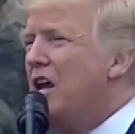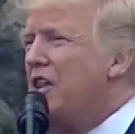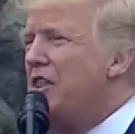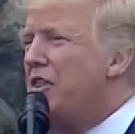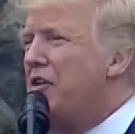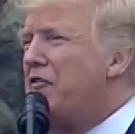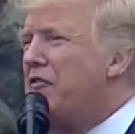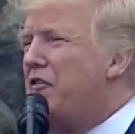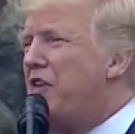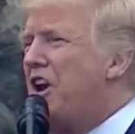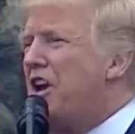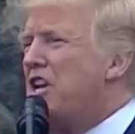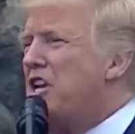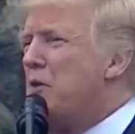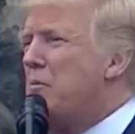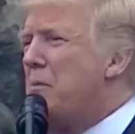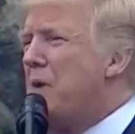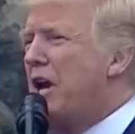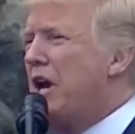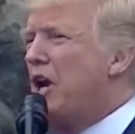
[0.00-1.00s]
The
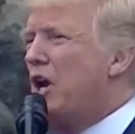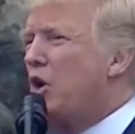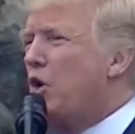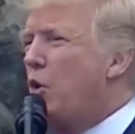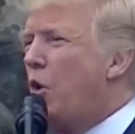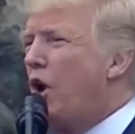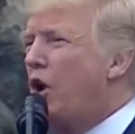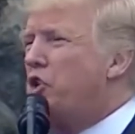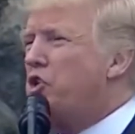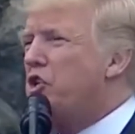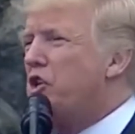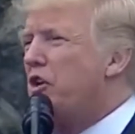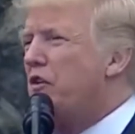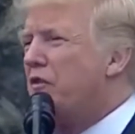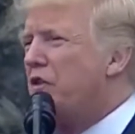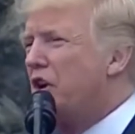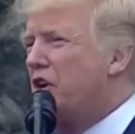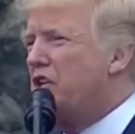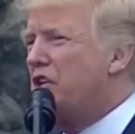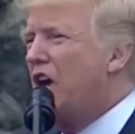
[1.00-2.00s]
fundamental question of
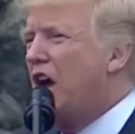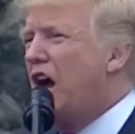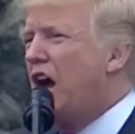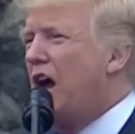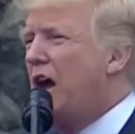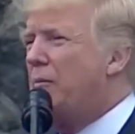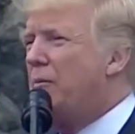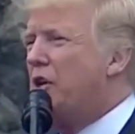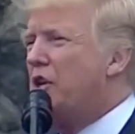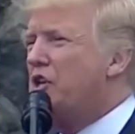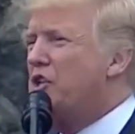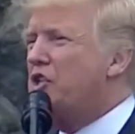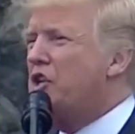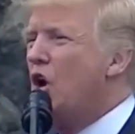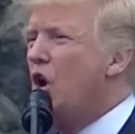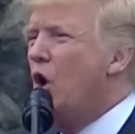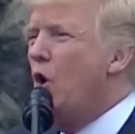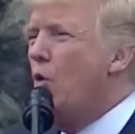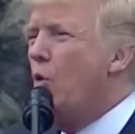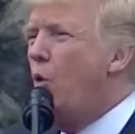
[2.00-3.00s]
our time is
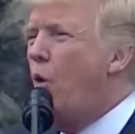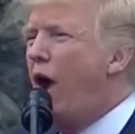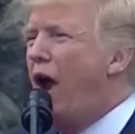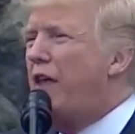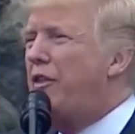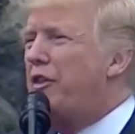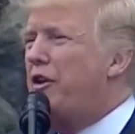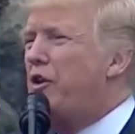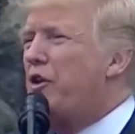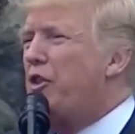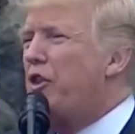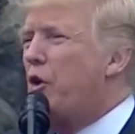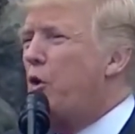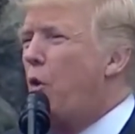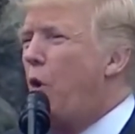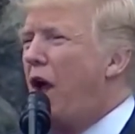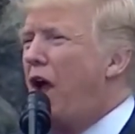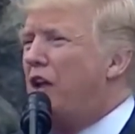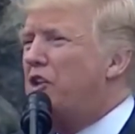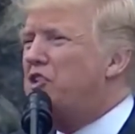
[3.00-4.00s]
whether the
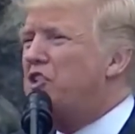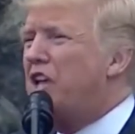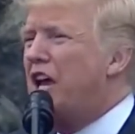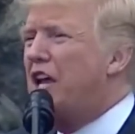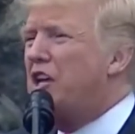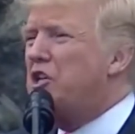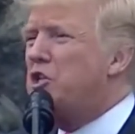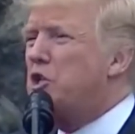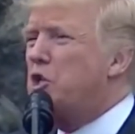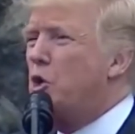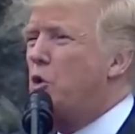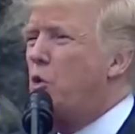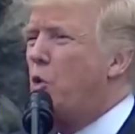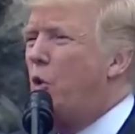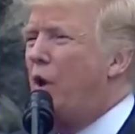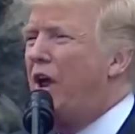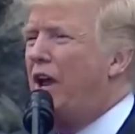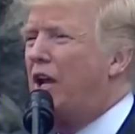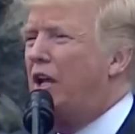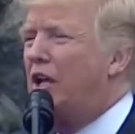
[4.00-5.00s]
West has the
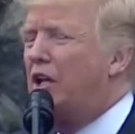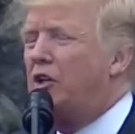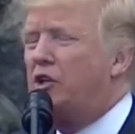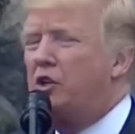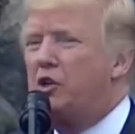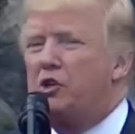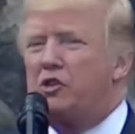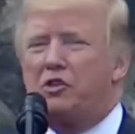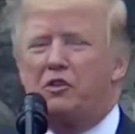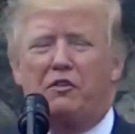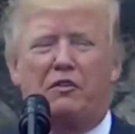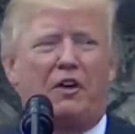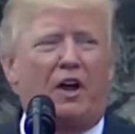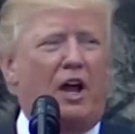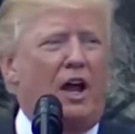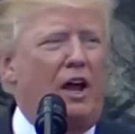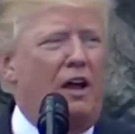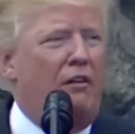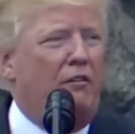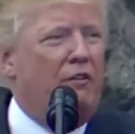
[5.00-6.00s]
will to
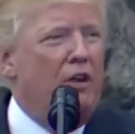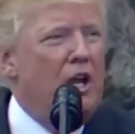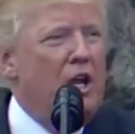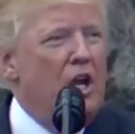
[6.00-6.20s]
survive.